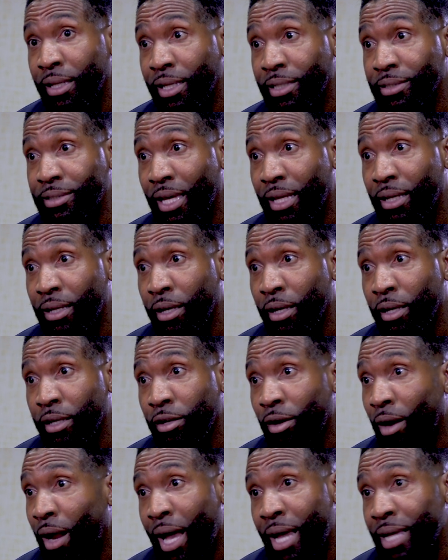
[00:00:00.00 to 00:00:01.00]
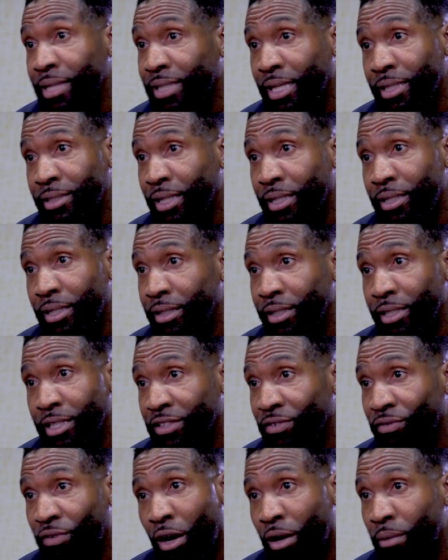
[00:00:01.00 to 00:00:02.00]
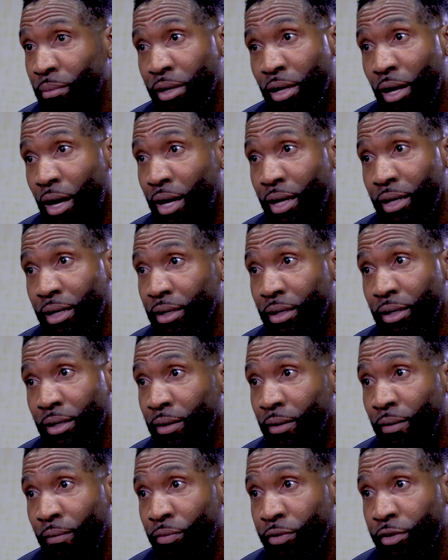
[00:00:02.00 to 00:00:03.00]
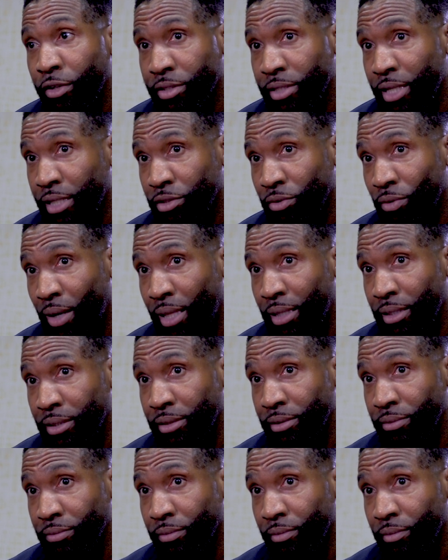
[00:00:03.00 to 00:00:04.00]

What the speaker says: is that your highest identity is far beyond your sexuality.